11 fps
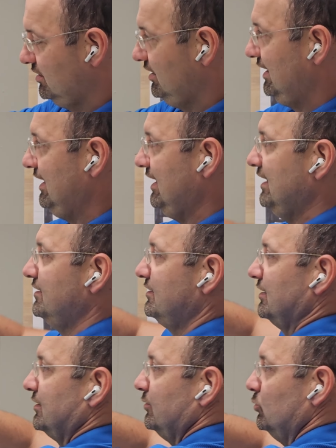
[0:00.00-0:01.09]
And
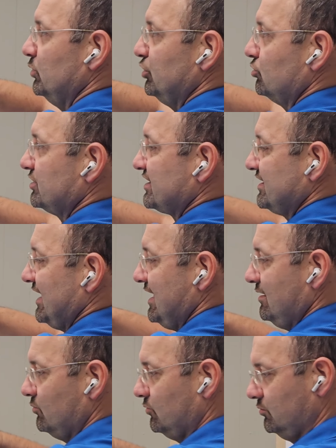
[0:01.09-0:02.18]
we do the
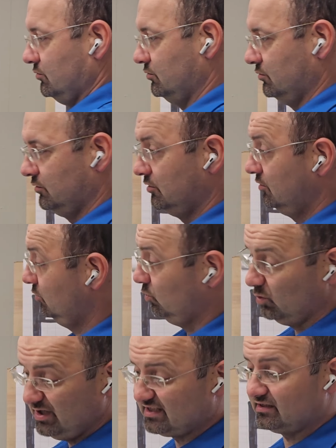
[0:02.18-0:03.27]
same
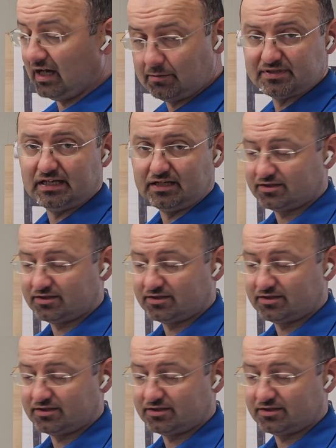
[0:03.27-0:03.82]
with the top sash.